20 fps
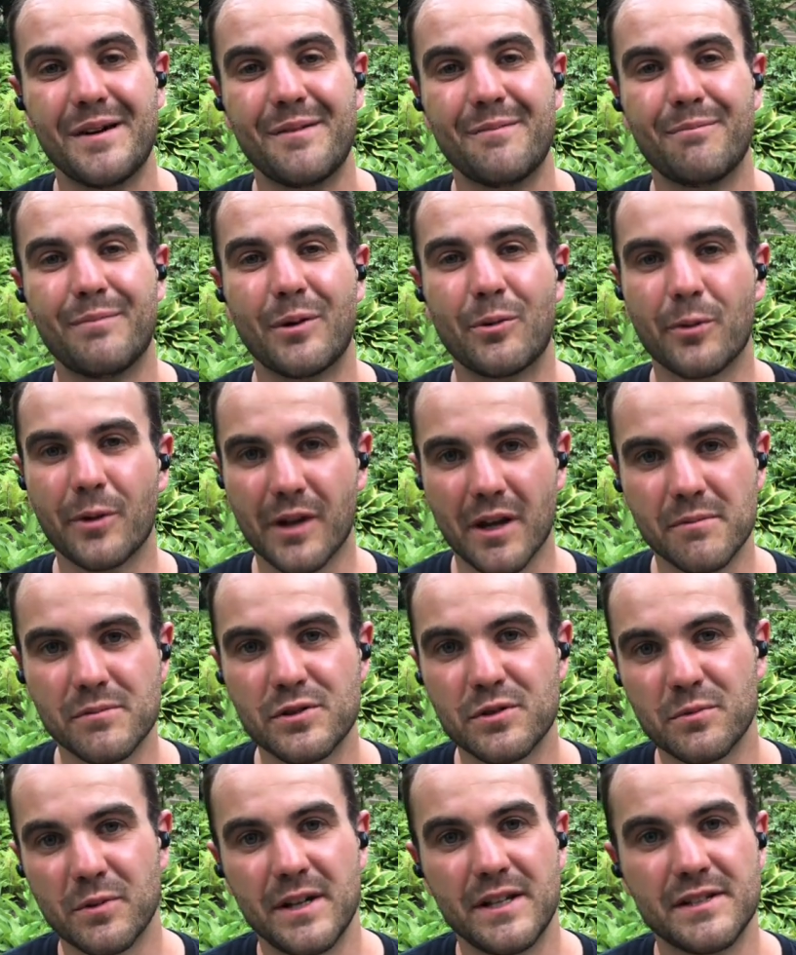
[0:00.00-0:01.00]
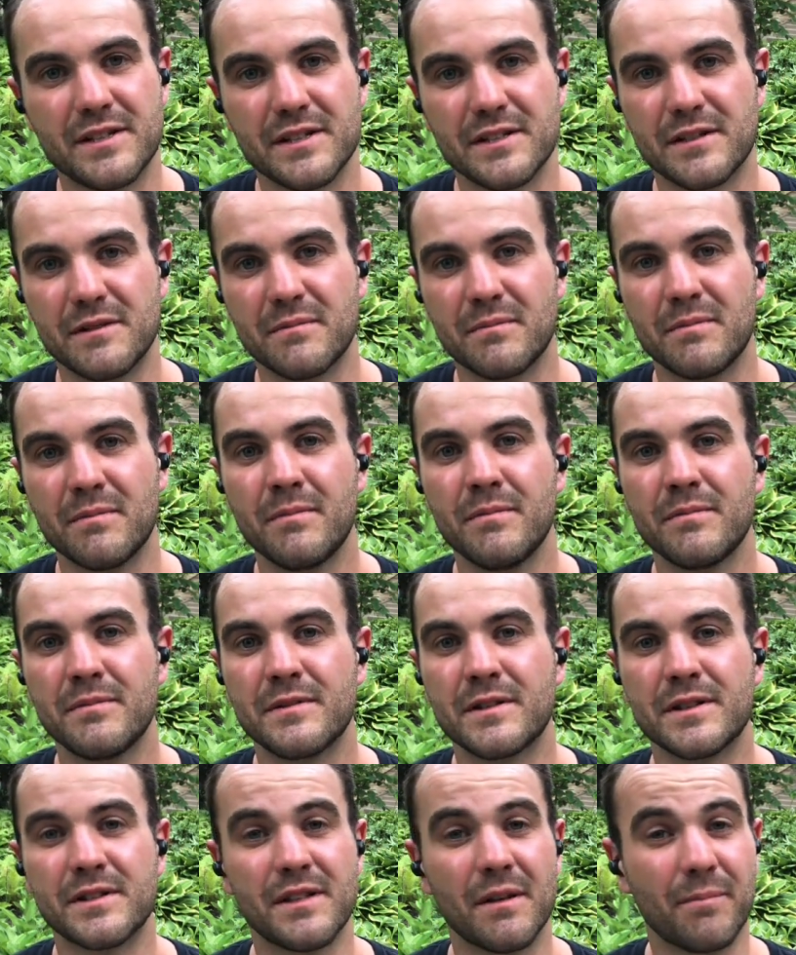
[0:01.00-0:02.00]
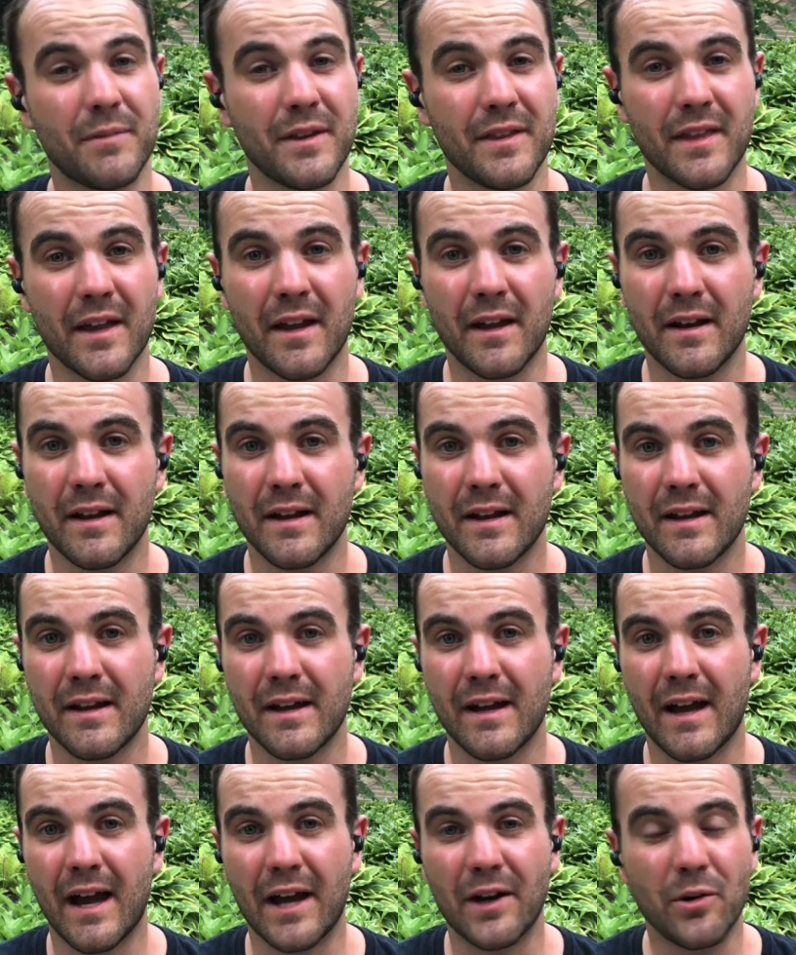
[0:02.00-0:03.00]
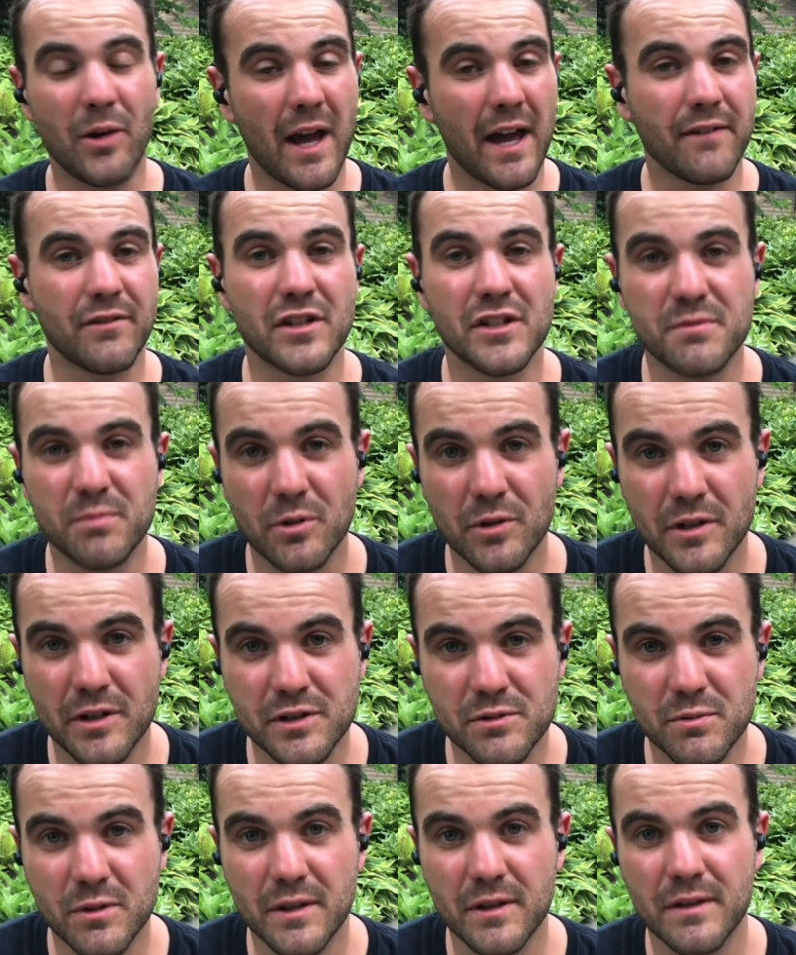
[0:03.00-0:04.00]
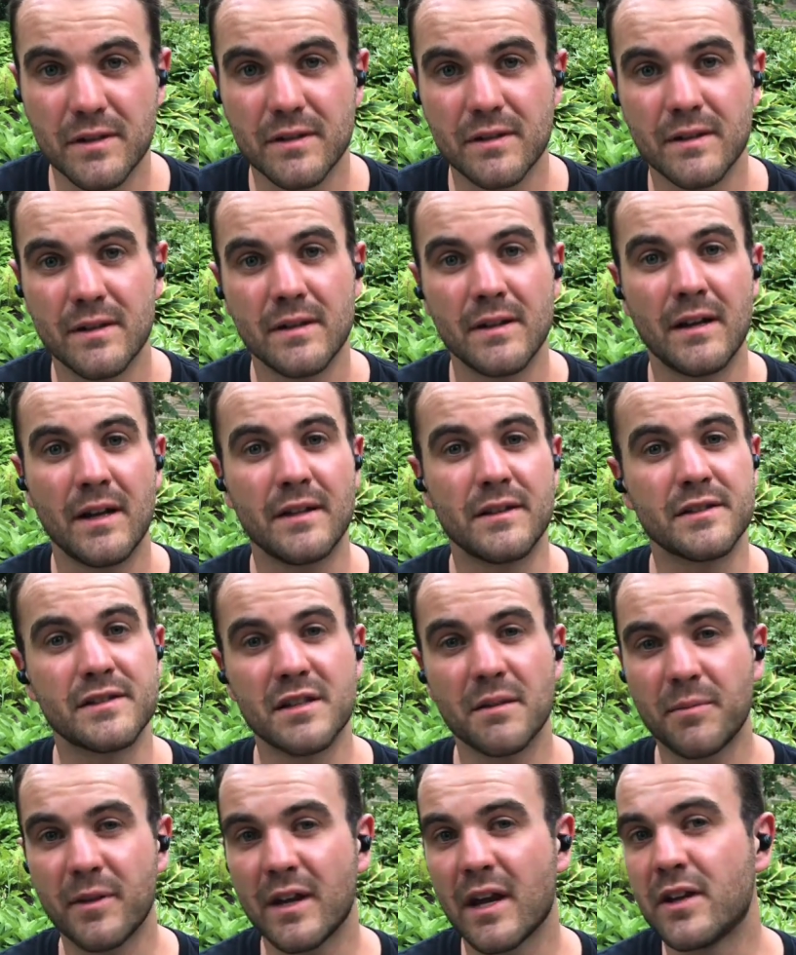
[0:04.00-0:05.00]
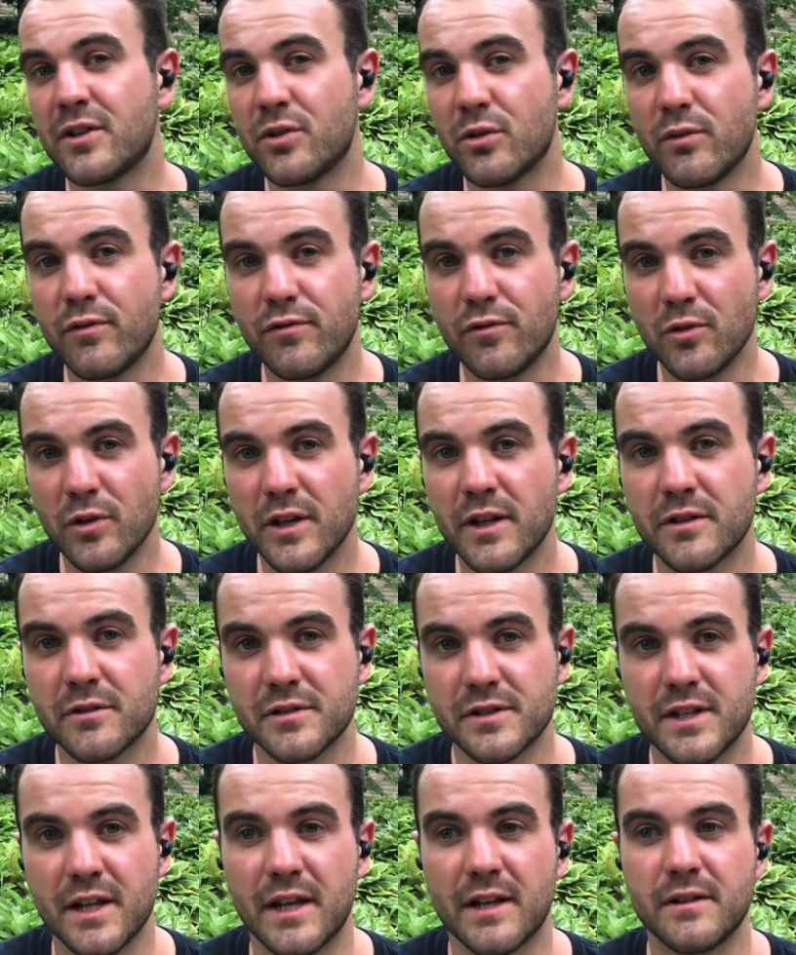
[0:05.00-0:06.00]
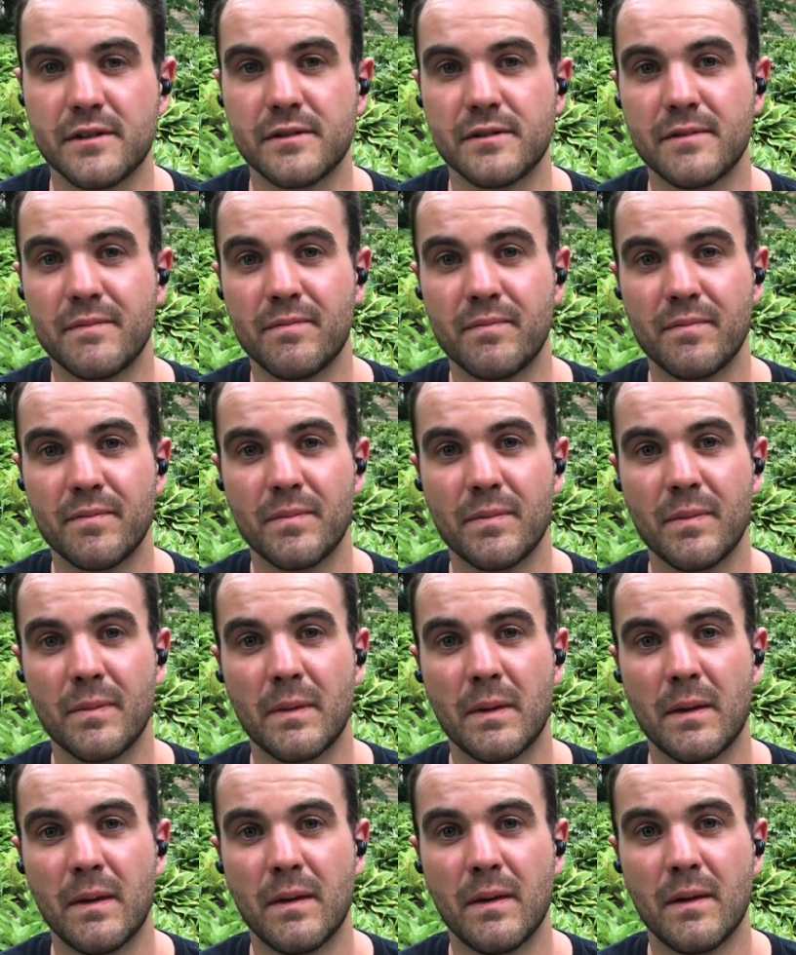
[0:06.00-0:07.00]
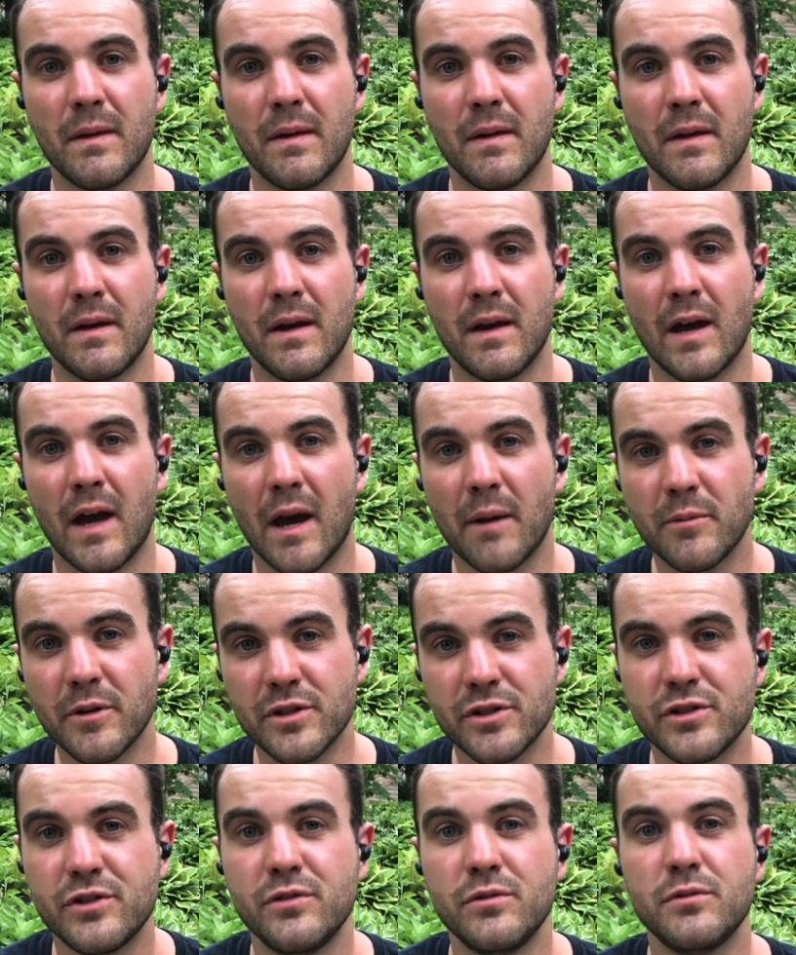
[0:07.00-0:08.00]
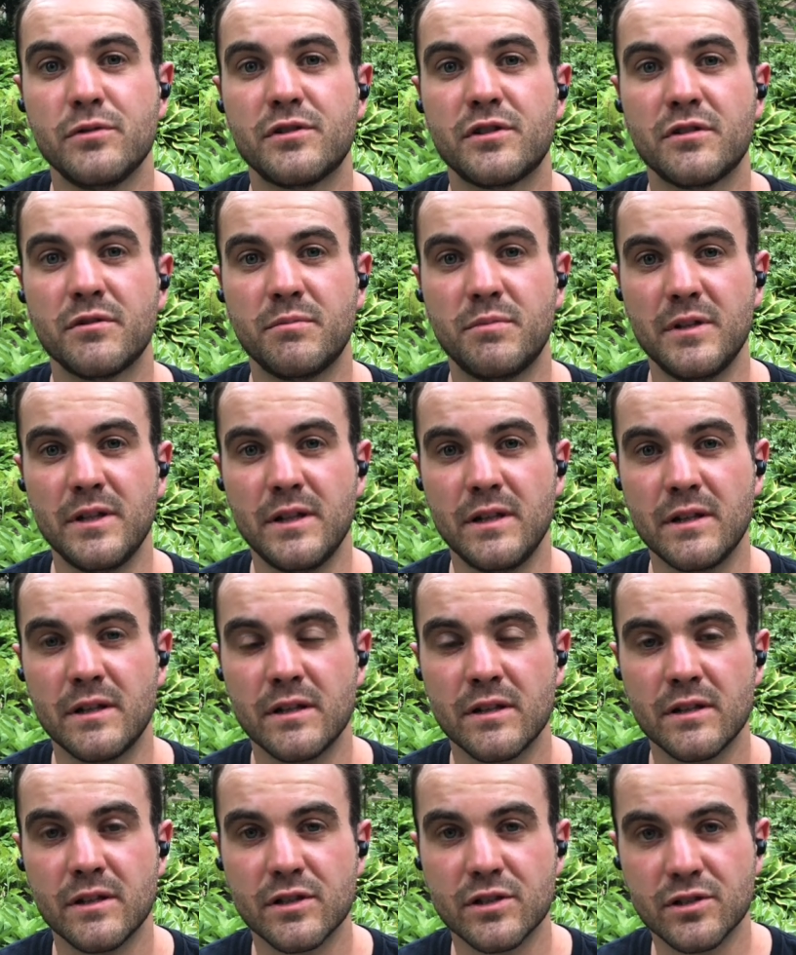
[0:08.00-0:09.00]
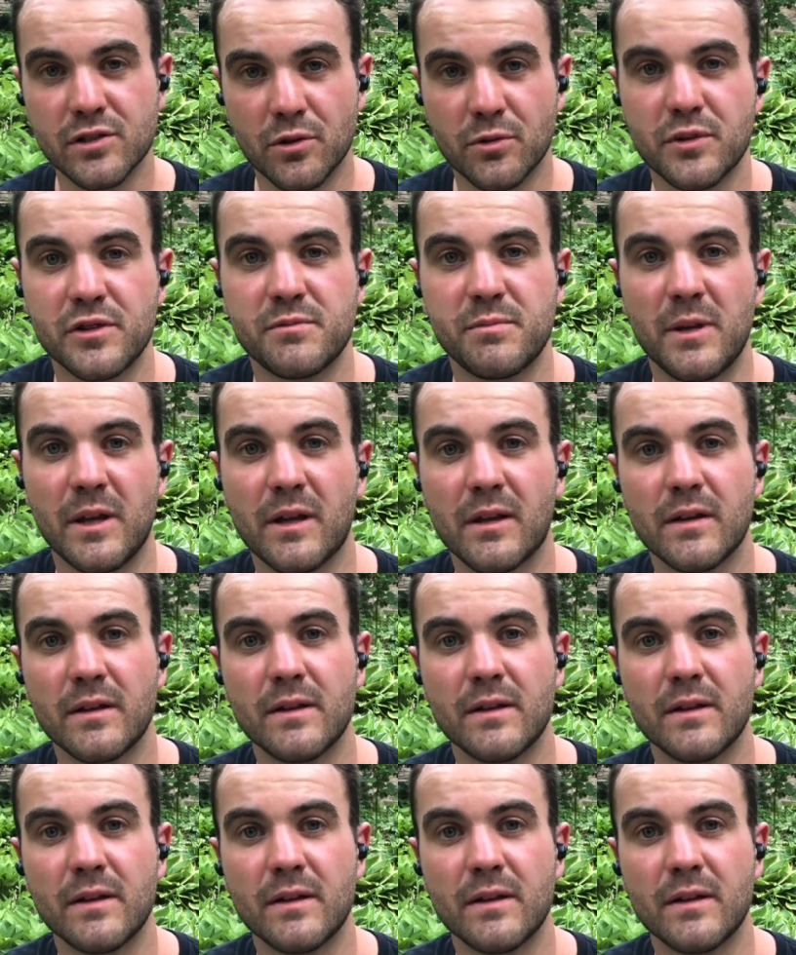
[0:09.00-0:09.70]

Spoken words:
But when it comes to racism, to something that I don't have experience with, to something I don't fully understand, I'm going to choose to be slow to speak.